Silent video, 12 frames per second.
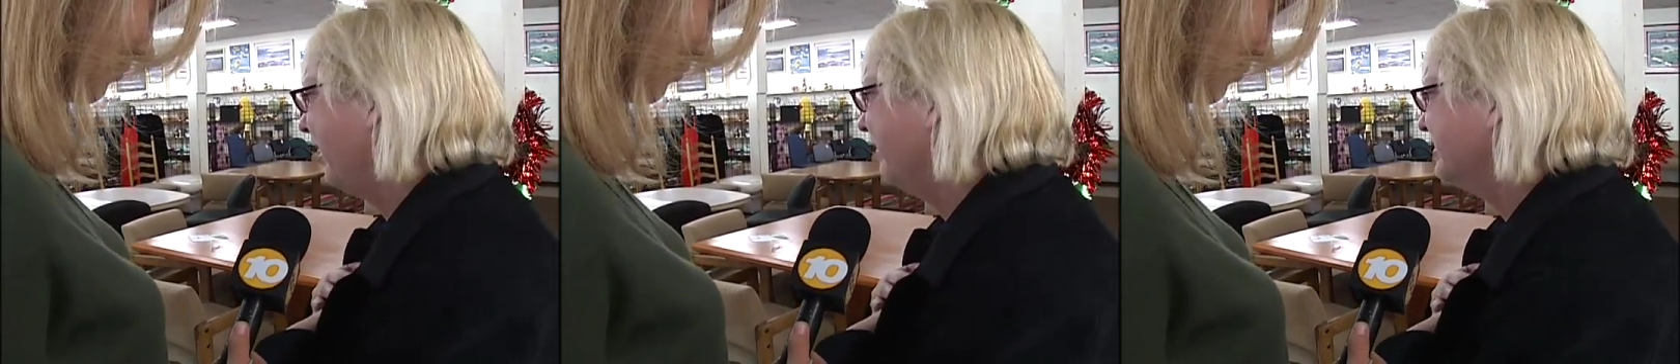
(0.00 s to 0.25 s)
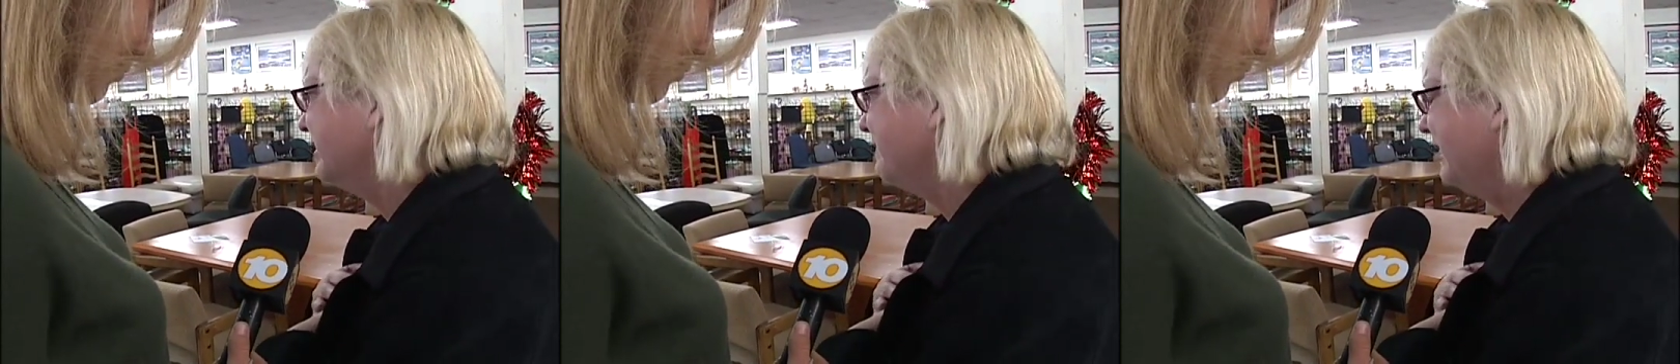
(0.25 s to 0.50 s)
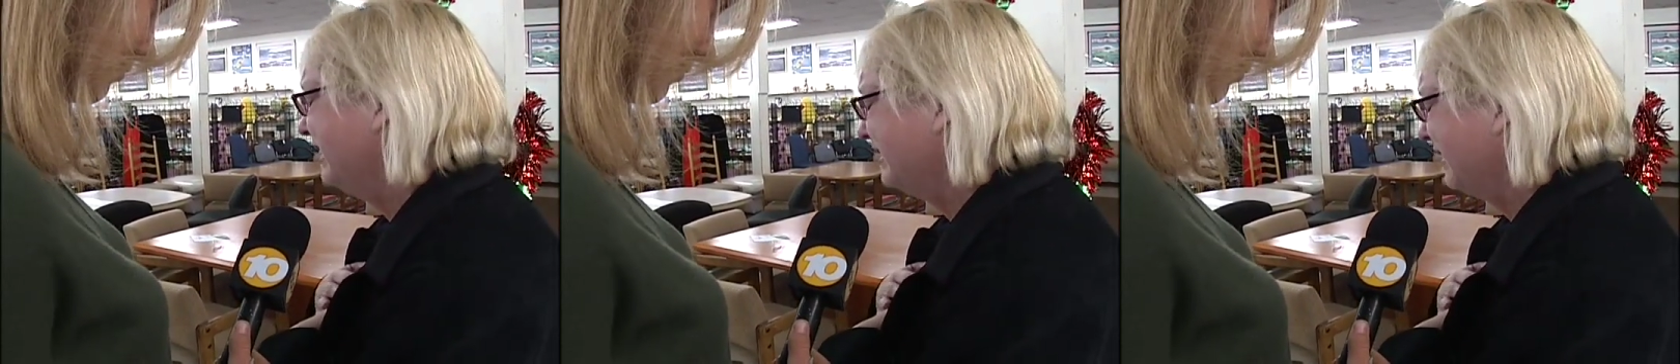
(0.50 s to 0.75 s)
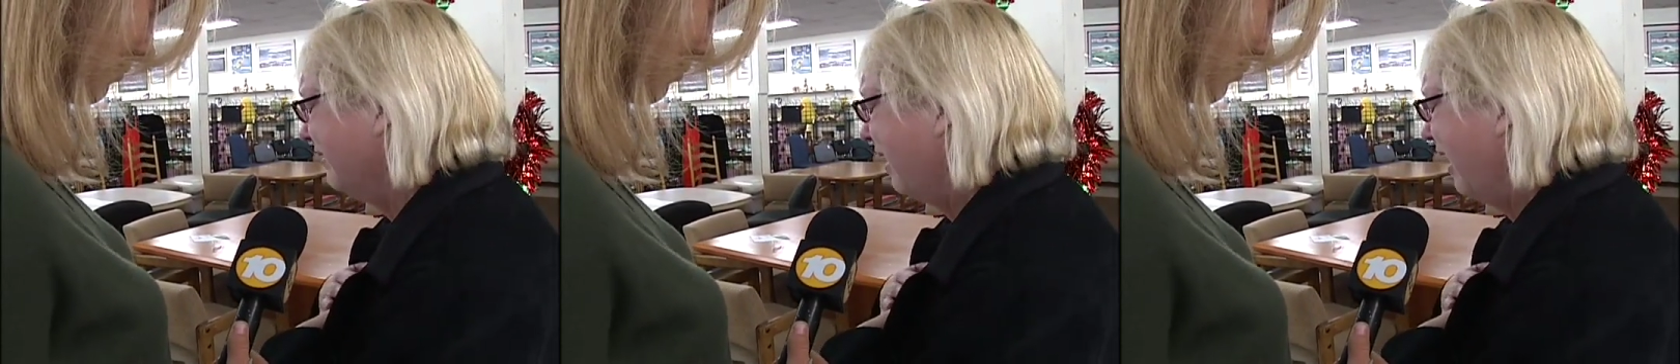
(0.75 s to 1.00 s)
dollars
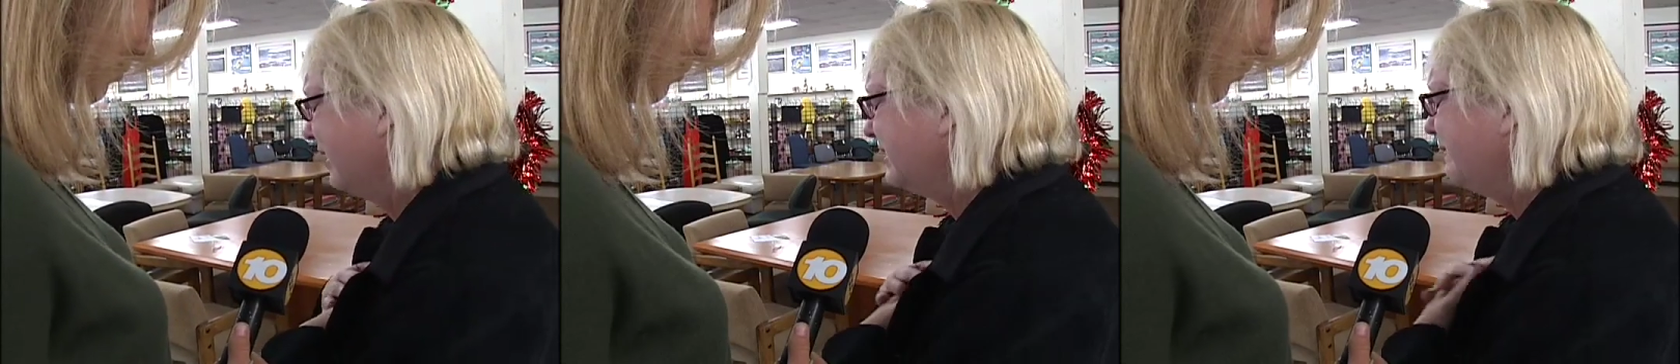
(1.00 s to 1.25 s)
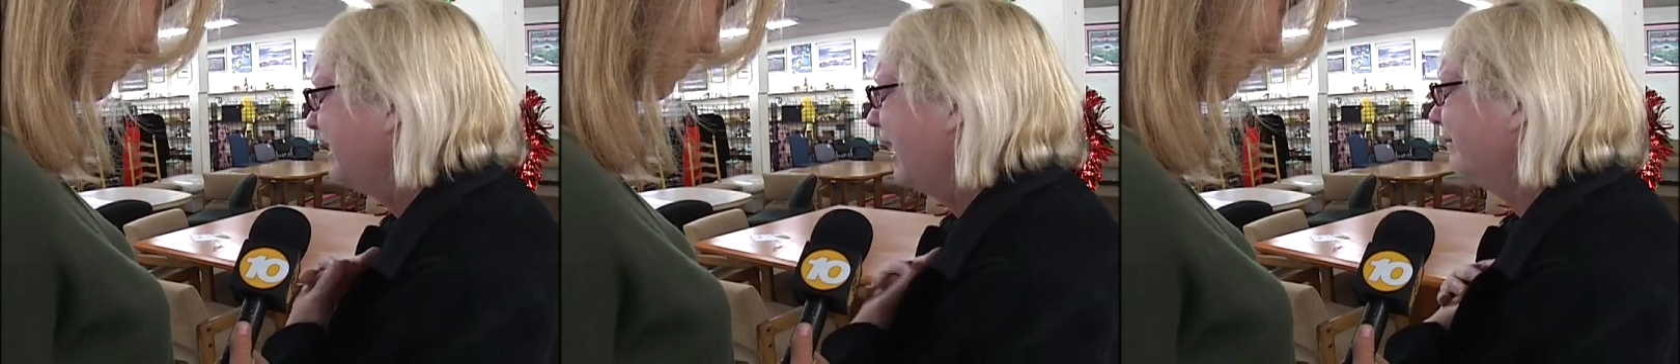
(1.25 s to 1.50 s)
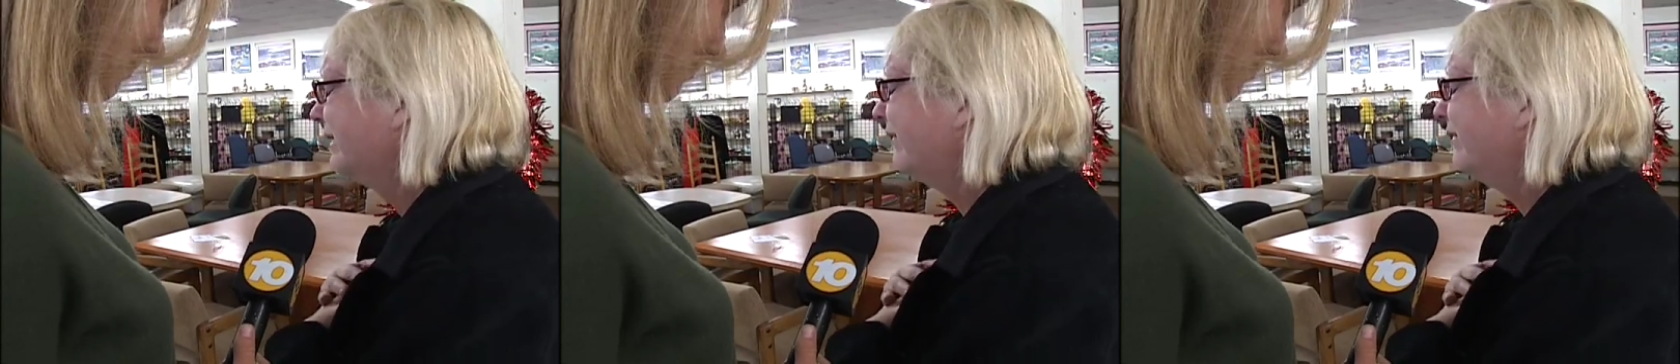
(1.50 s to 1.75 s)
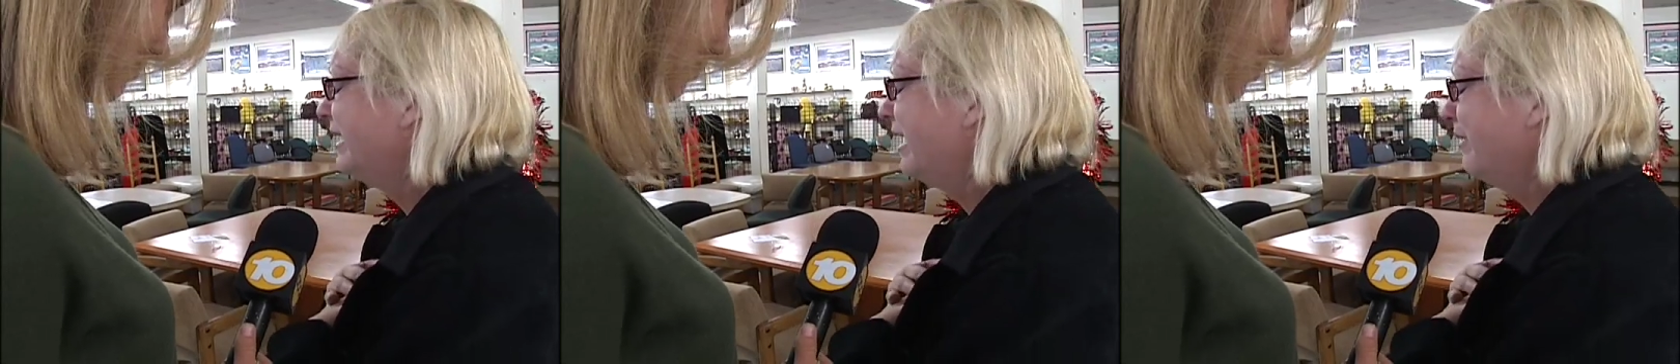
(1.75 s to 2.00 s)
means a lot to me. I'm
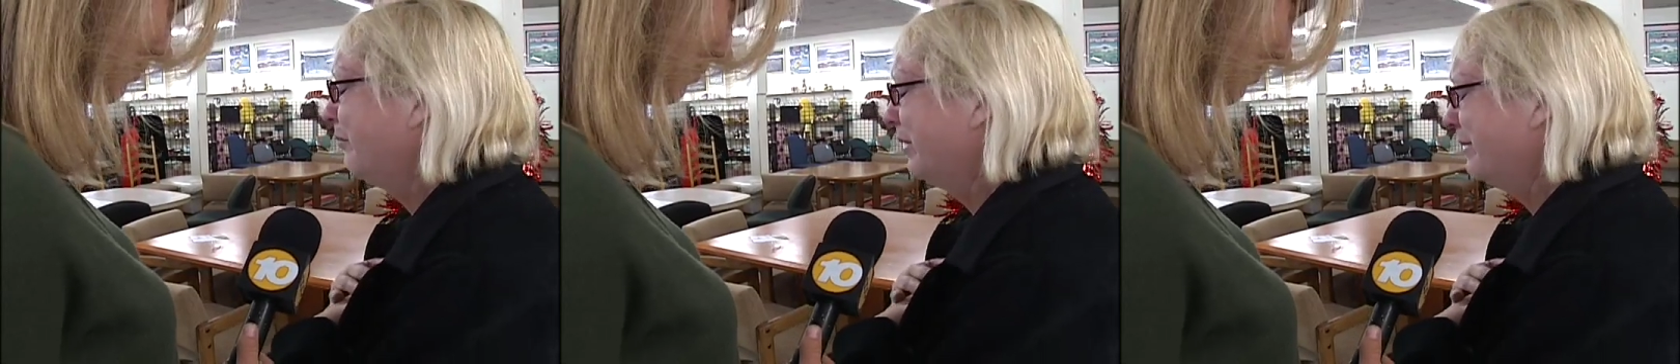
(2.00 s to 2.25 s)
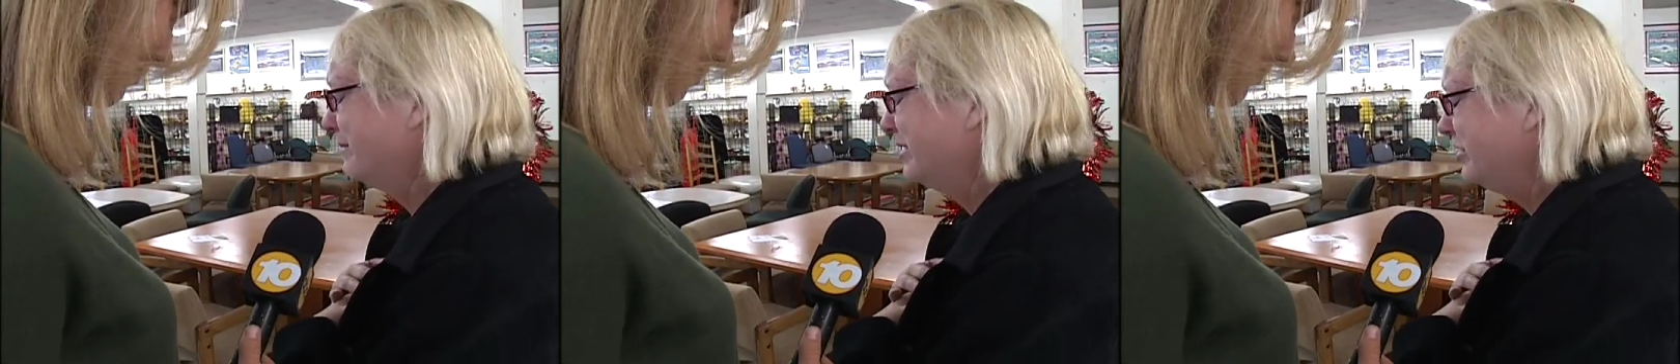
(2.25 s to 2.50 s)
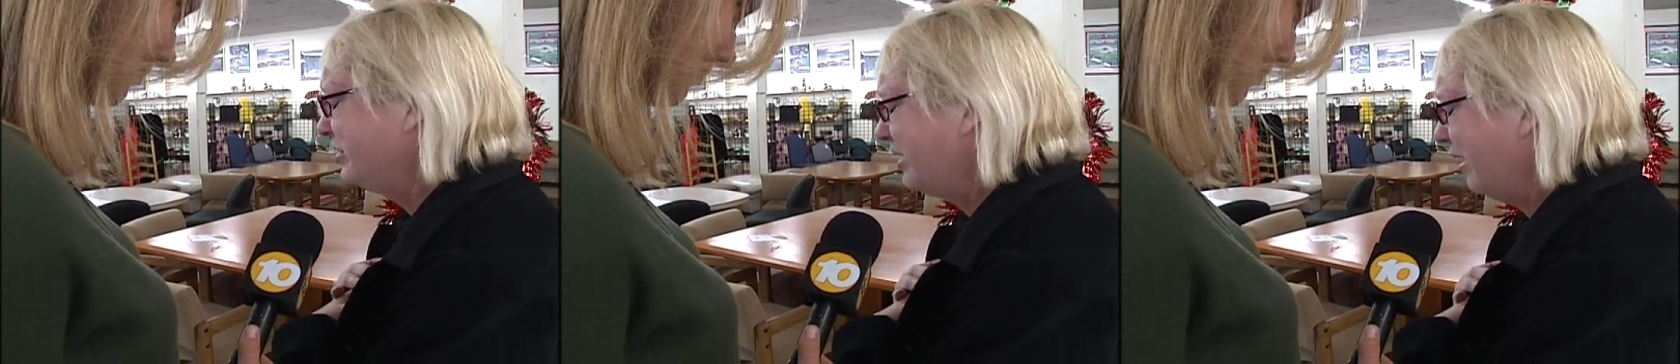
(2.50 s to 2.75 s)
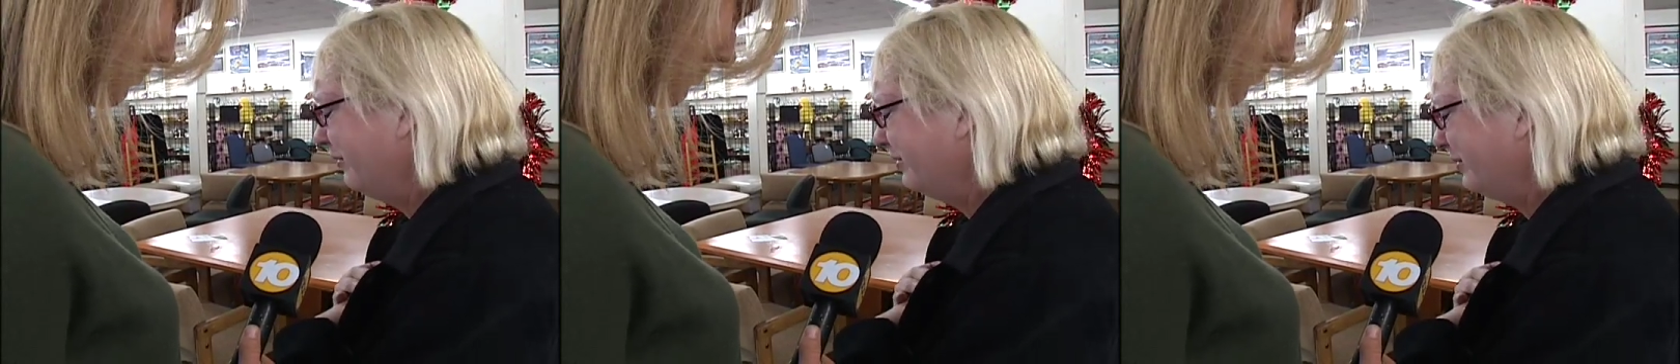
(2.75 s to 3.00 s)
living in a women's
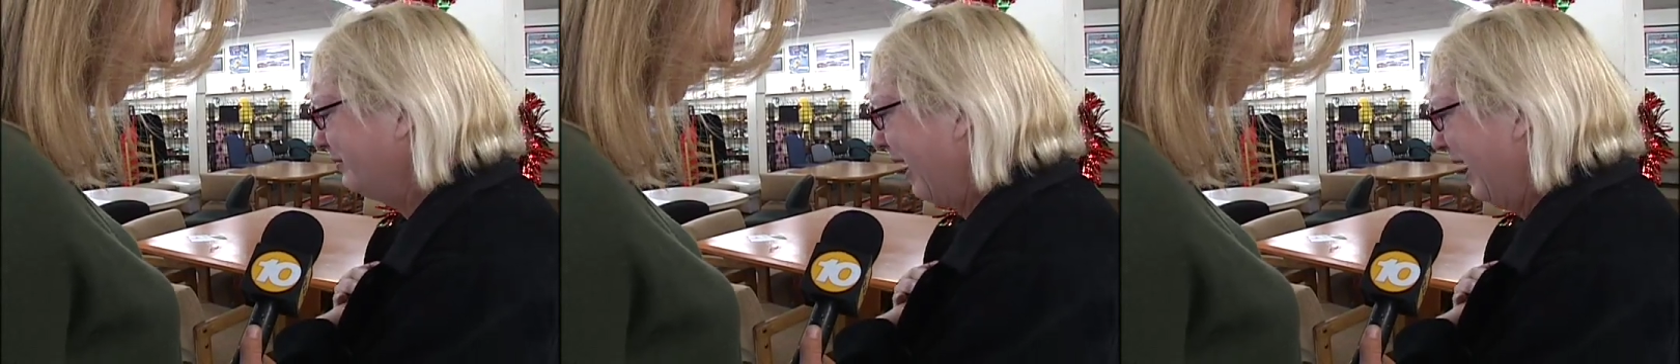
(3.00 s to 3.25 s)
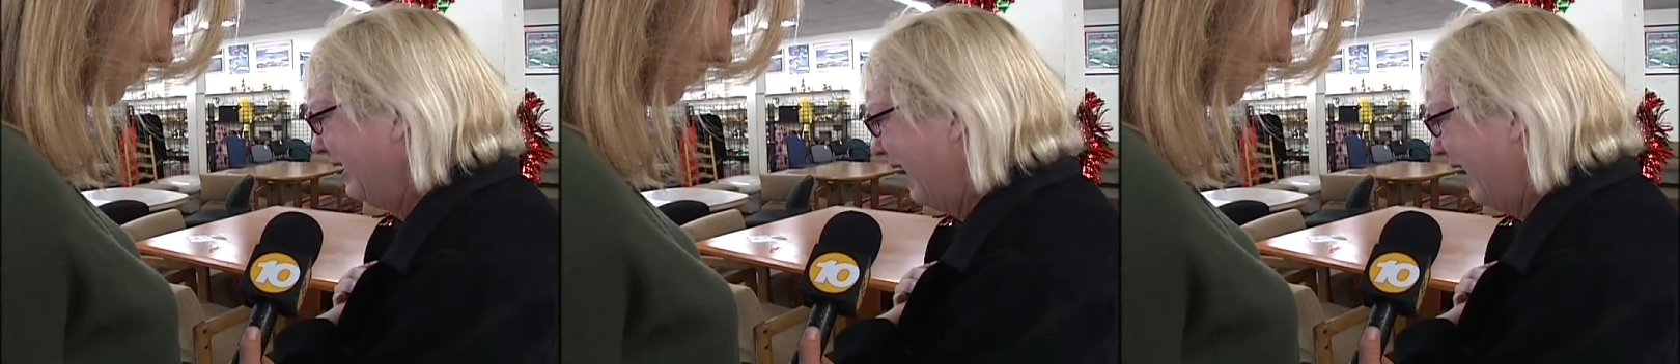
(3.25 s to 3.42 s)
shelter right